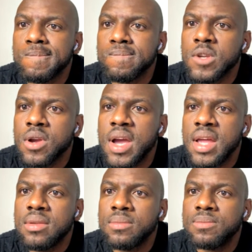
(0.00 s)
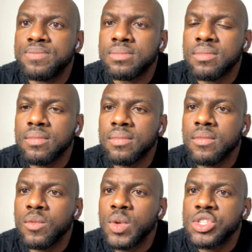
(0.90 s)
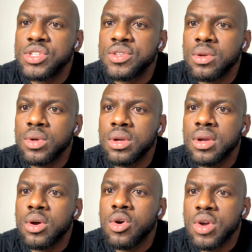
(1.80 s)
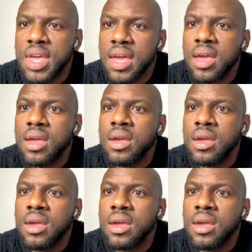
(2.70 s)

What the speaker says: All right, which is okay.